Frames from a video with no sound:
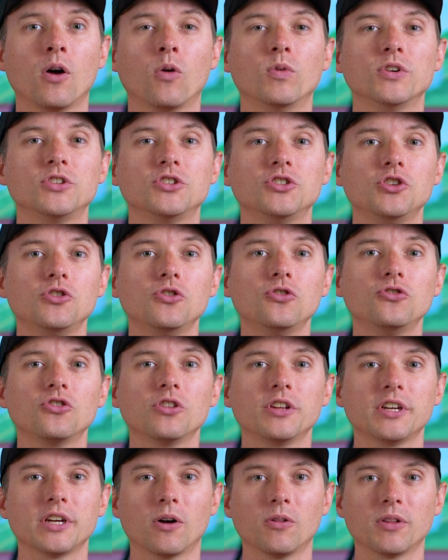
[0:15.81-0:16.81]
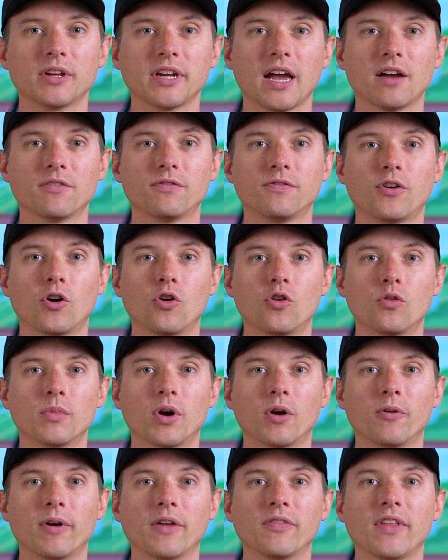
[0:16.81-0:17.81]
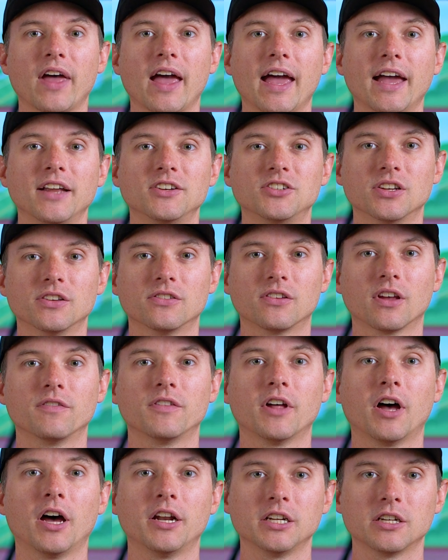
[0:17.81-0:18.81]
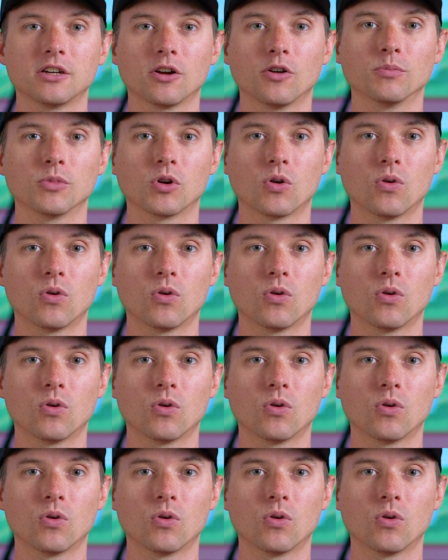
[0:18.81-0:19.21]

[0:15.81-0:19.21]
which usually only have foam around the edges of the honeycomb